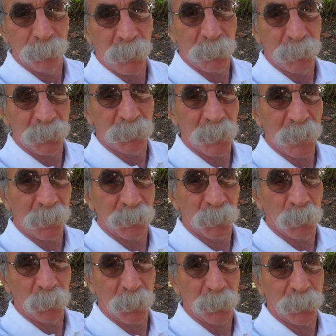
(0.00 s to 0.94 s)
maybe 10,
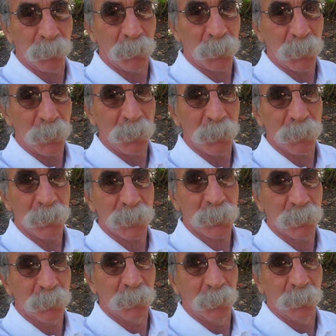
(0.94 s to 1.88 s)
20, 30
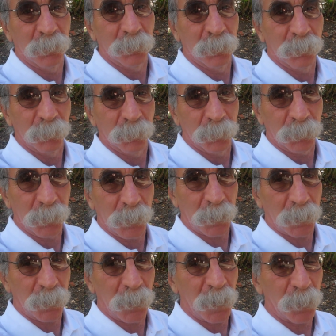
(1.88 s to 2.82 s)
years, but
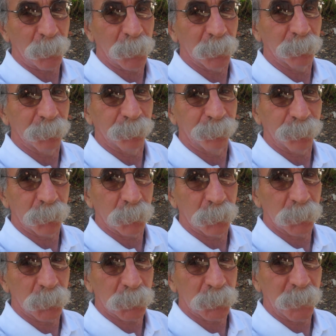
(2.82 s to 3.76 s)
that can happen.
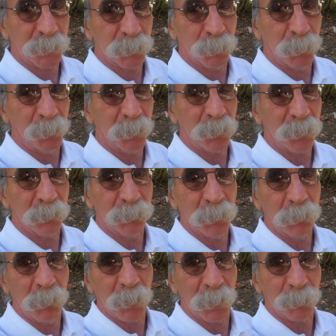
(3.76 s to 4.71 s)
It just takes a millionth of
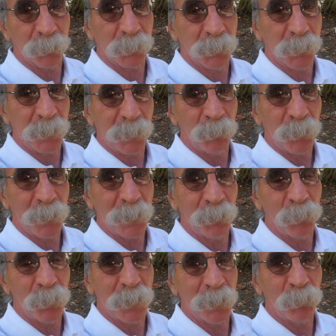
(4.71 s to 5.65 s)
a gram, teeny
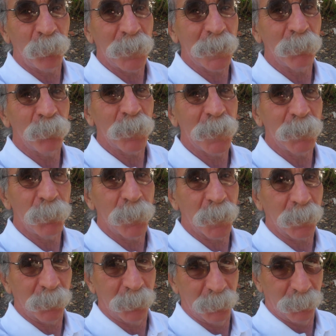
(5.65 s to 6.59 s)
weeny
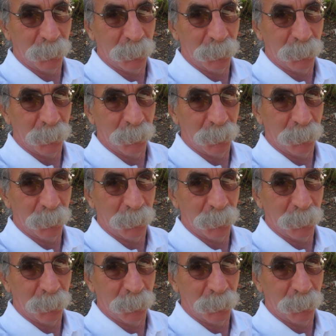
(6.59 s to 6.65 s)
bit.